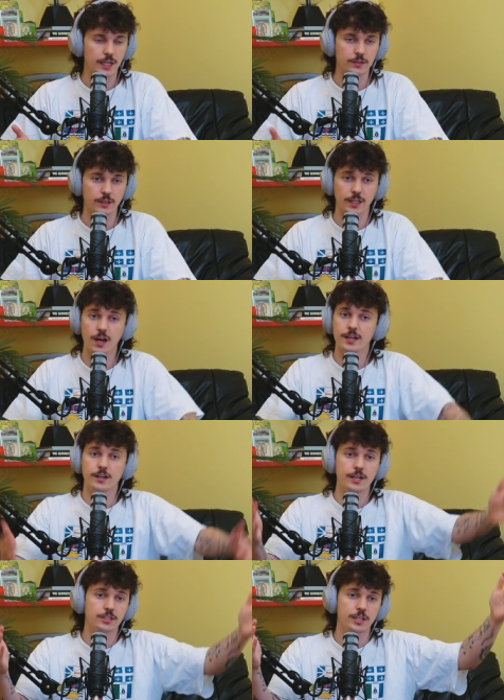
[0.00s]
And they're like, all right,
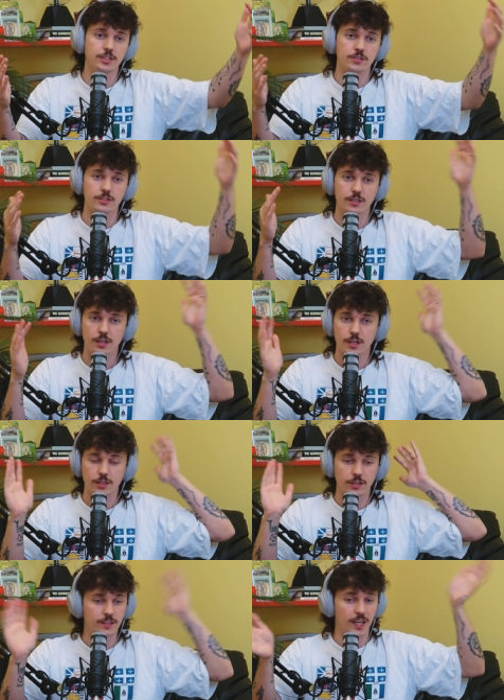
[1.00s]
congratulations.
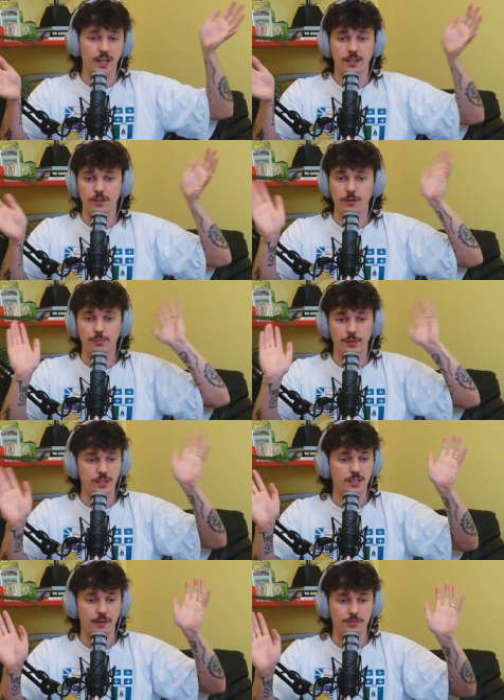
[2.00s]
You did it. You're a
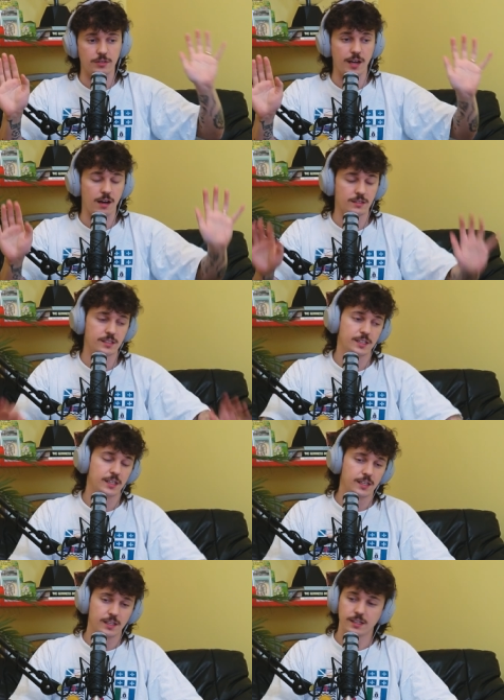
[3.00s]
police officer now.
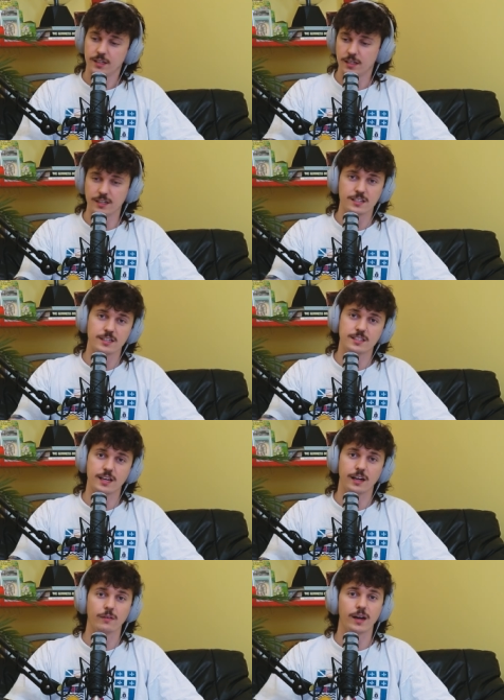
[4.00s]
Here's your
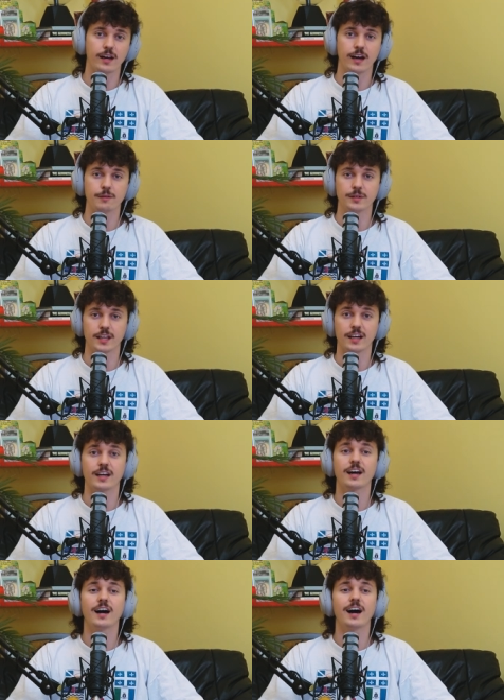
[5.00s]
segue. I'd be
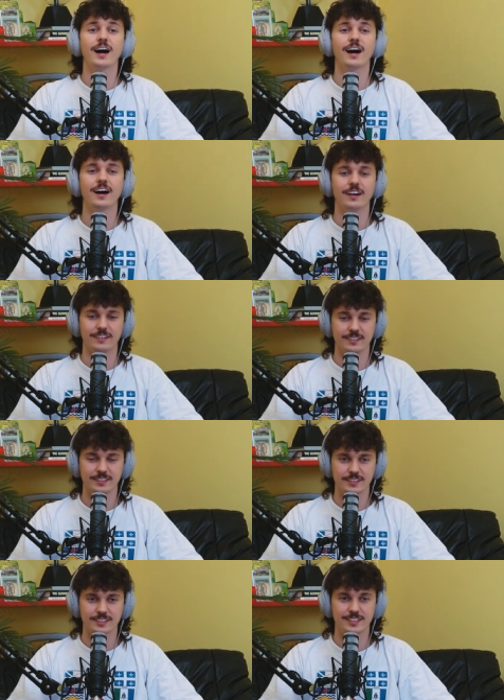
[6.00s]
like, oh,
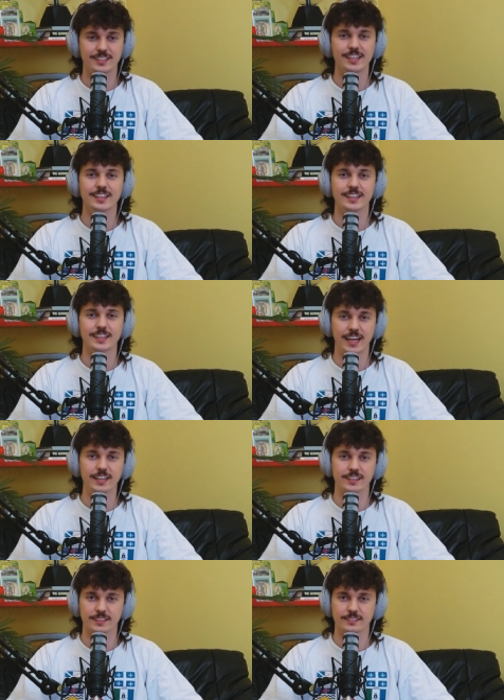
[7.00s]
see you
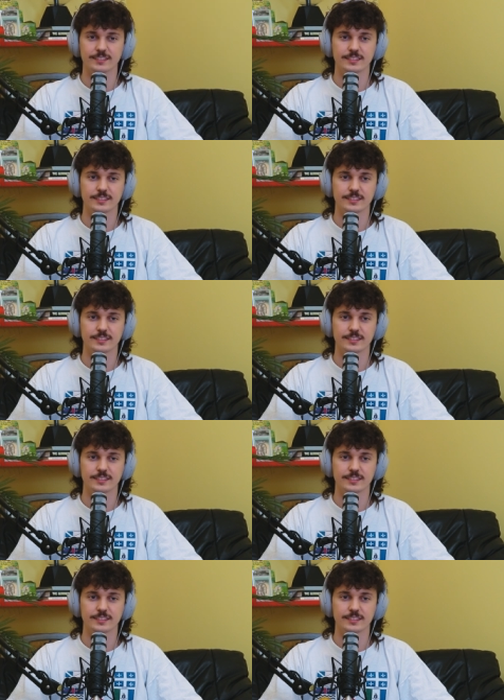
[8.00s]
later.